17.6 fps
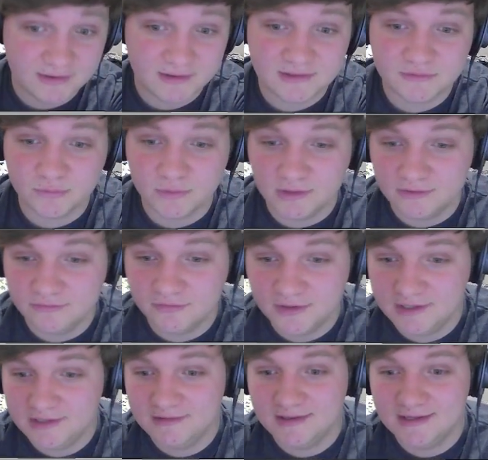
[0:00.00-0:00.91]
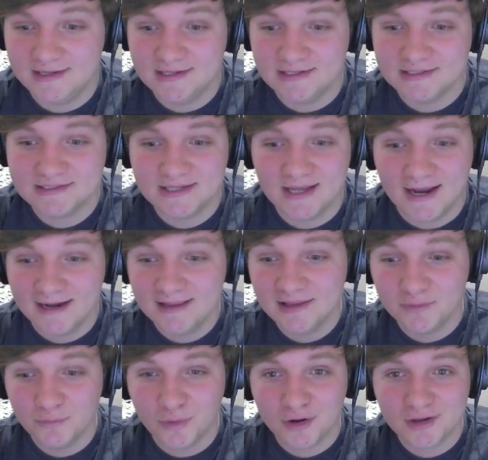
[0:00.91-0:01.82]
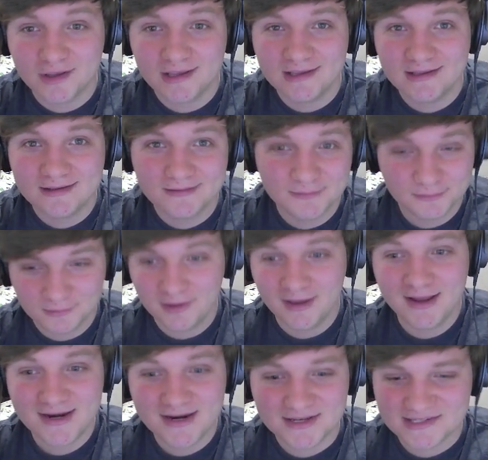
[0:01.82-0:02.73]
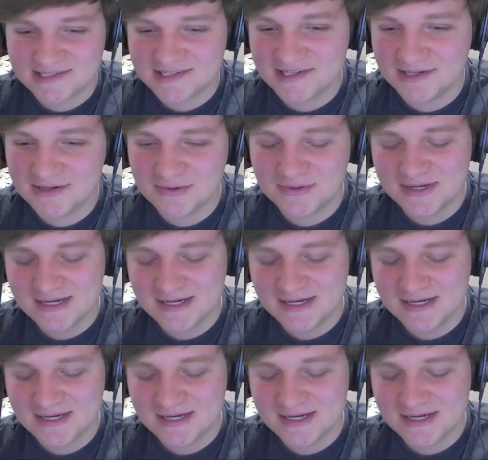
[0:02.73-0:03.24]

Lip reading: it's really funny that he's island walking onions to you.